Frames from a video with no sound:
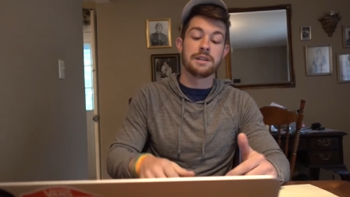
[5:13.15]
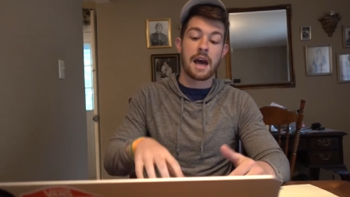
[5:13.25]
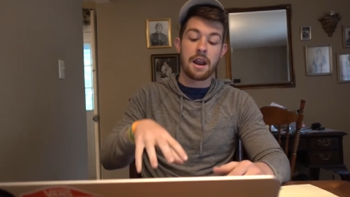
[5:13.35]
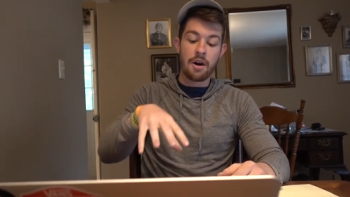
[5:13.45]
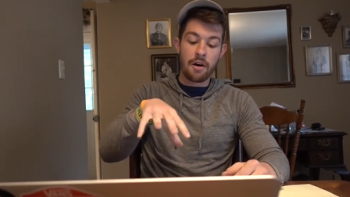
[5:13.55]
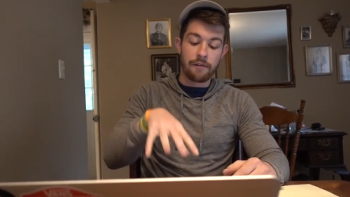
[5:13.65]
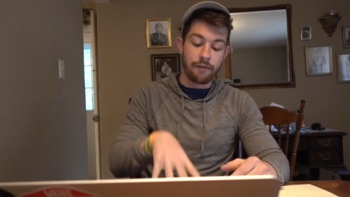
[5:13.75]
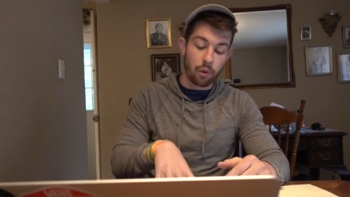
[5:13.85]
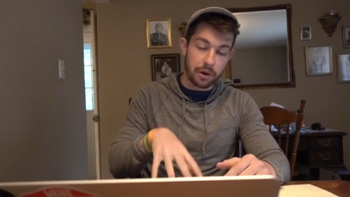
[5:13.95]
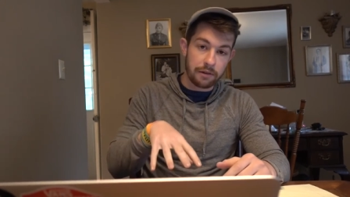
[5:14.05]
is that
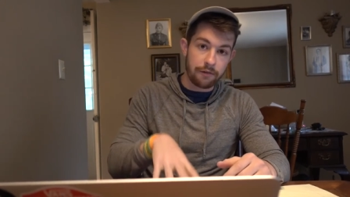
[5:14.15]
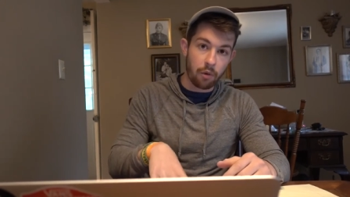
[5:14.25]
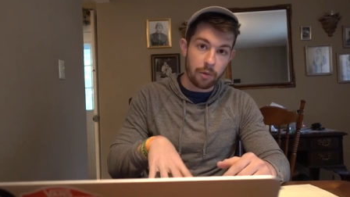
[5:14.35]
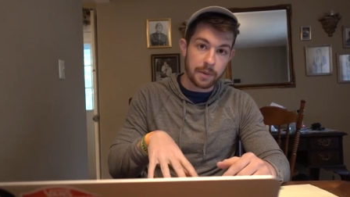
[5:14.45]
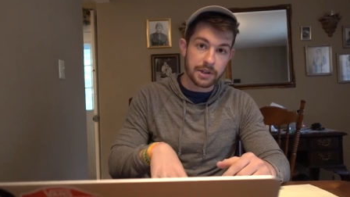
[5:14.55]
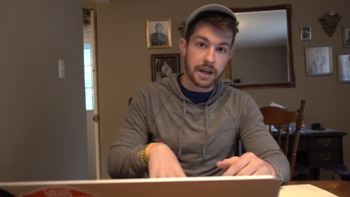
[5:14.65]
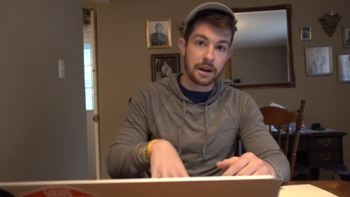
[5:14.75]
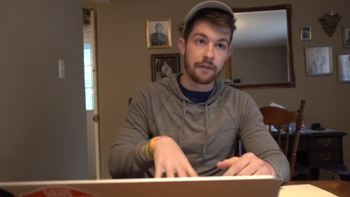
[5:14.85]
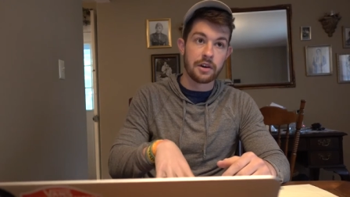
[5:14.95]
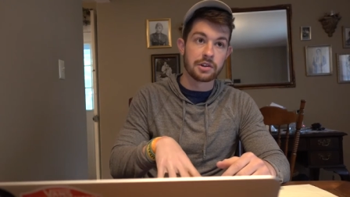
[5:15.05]

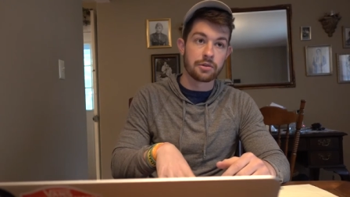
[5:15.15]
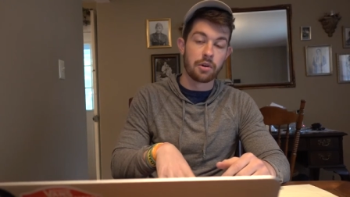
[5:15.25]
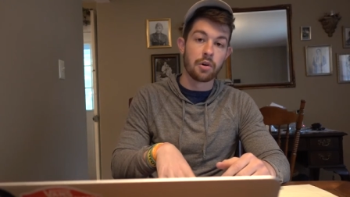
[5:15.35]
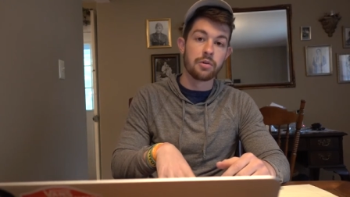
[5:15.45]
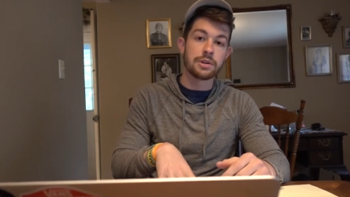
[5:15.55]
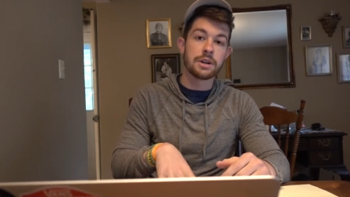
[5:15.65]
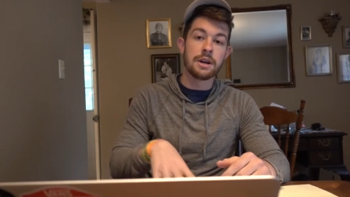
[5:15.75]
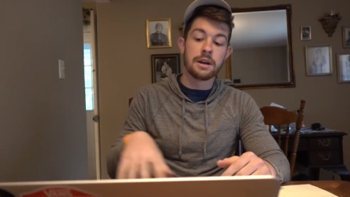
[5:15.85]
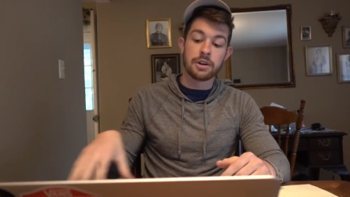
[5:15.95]
44% of his throws